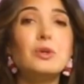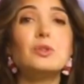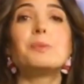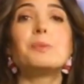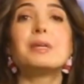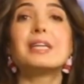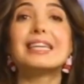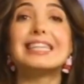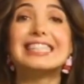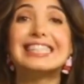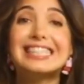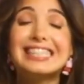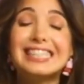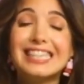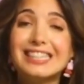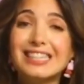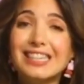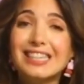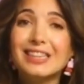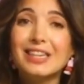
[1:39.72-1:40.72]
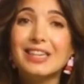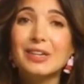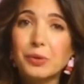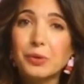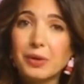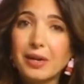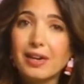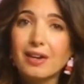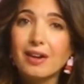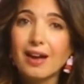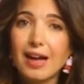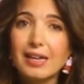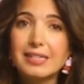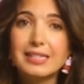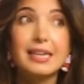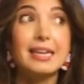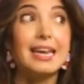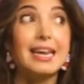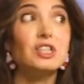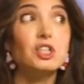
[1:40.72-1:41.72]
who's been consistently creating
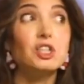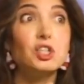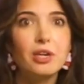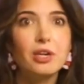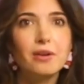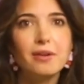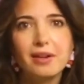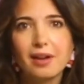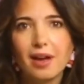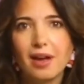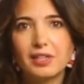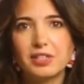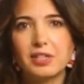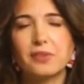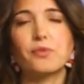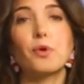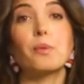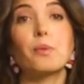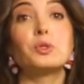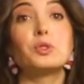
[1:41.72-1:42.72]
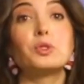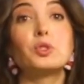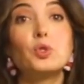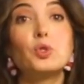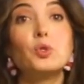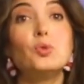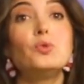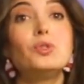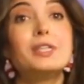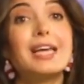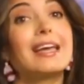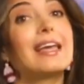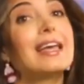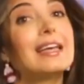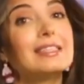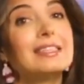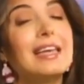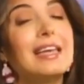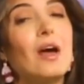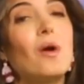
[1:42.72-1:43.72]
content and sharing content for almost 2
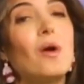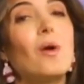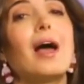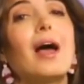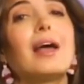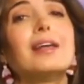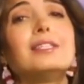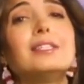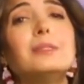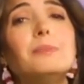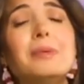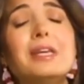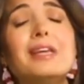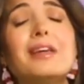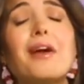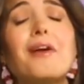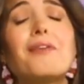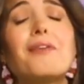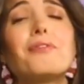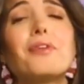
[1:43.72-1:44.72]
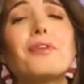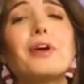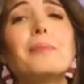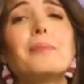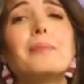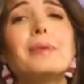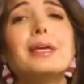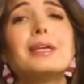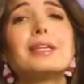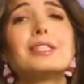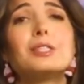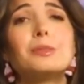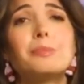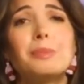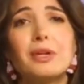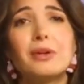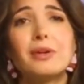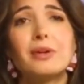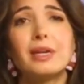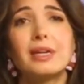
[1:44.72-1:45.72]
decades now, I speak from
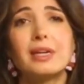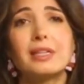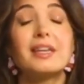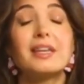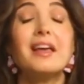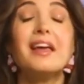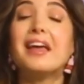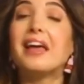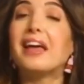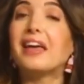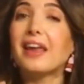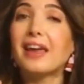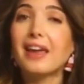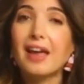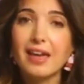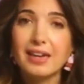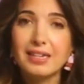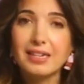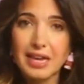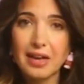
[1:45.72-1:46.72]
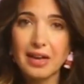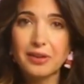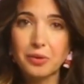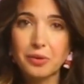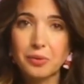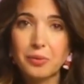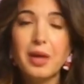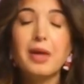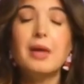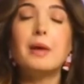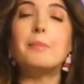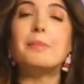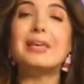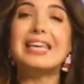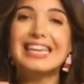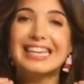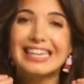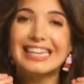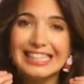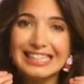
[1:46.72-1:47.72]
experience. And I gotta tell you,
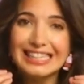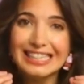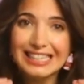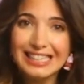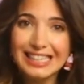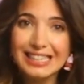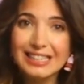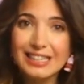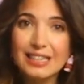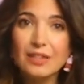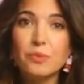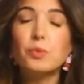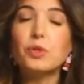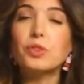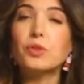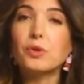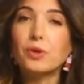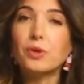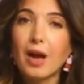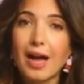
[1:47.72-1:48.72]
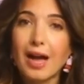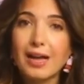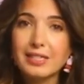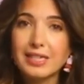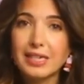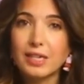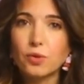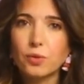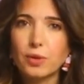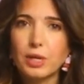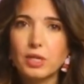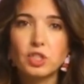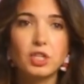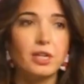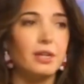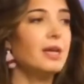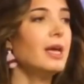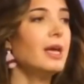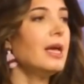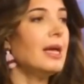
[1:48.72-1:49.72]
being consistent with your content
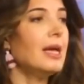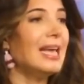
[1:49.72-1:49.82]
creation,